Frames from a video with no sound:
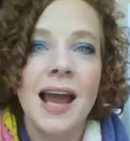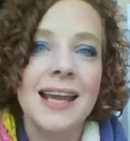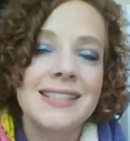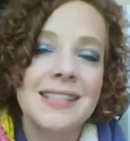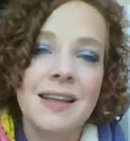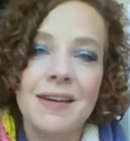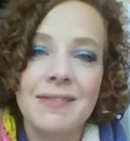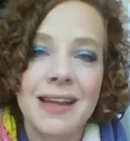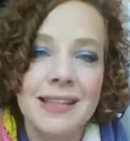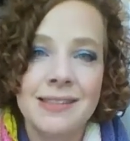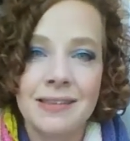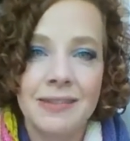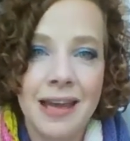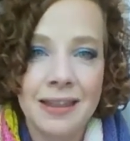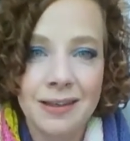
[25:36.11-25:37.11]
I still have
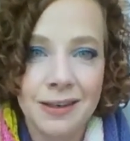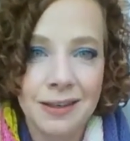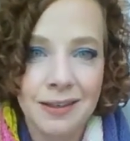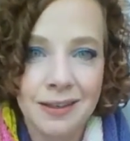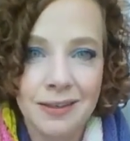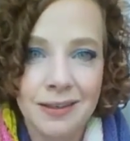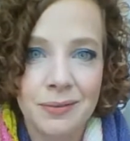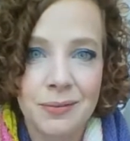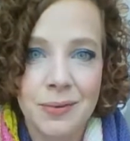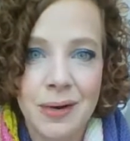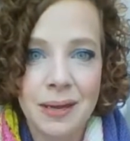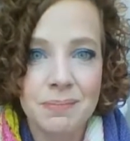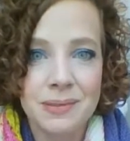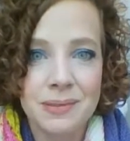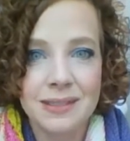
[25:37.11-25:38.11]
lots of other
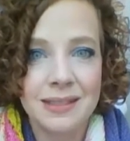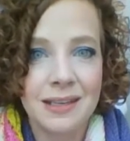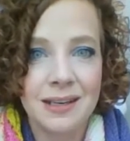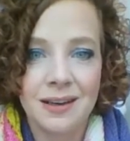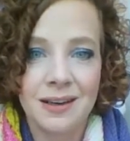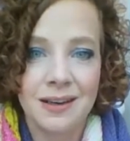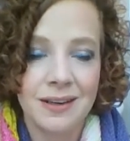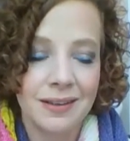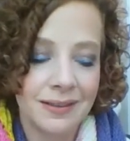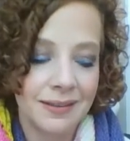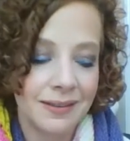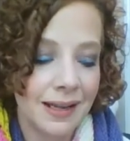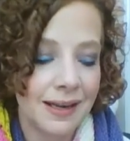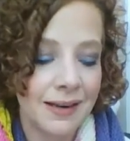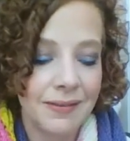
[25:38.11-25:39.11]
whips that are
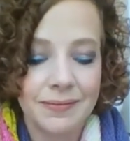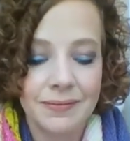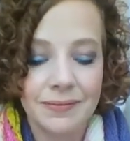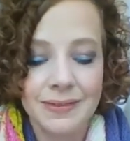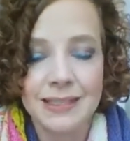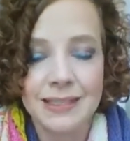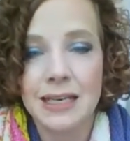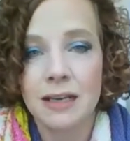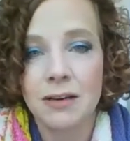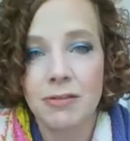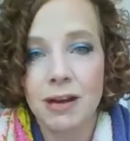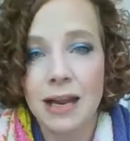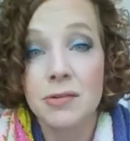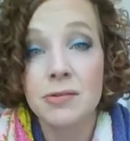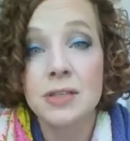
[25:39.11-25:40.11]
kind of sitting
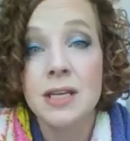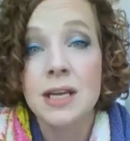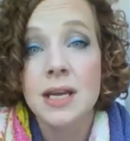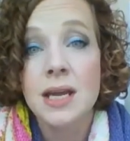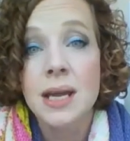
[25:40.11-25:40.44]
around,